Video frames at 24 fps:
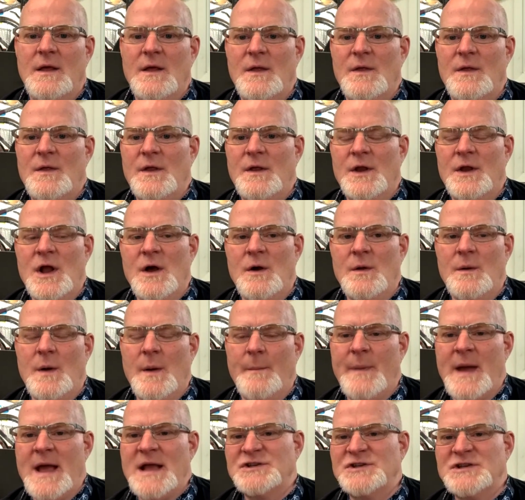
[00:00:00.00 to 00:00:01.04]
you know,
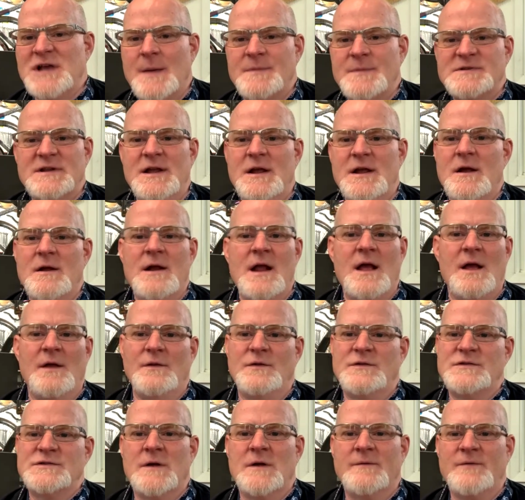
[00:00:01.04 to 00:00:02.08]
bike shops are here to
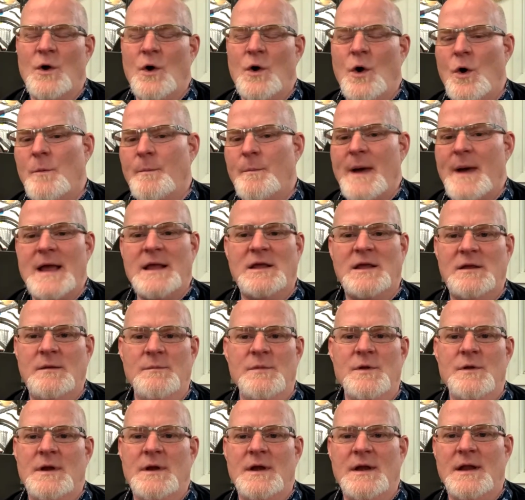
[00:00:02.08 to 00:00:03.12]
serve the whole bike
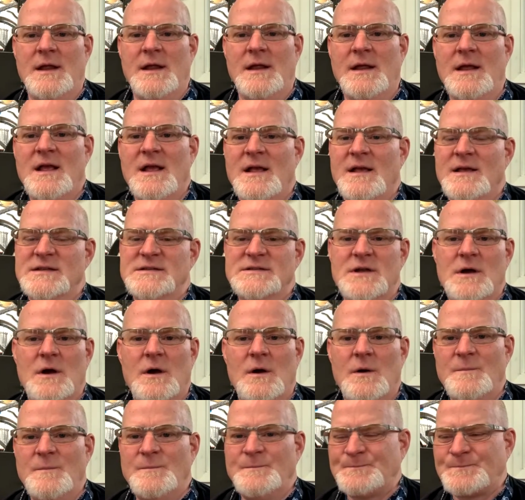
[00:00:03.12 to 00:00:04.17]
community.
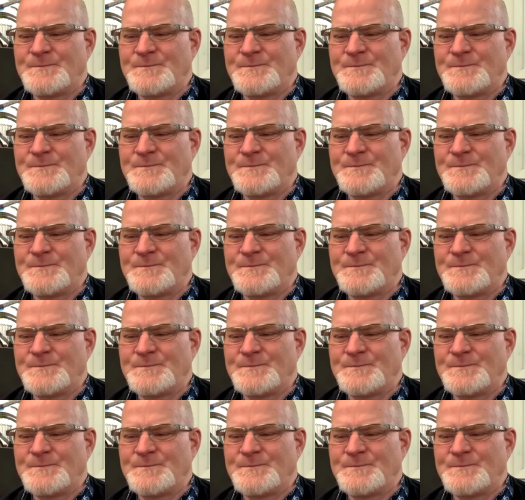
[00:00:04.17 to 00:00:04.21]
So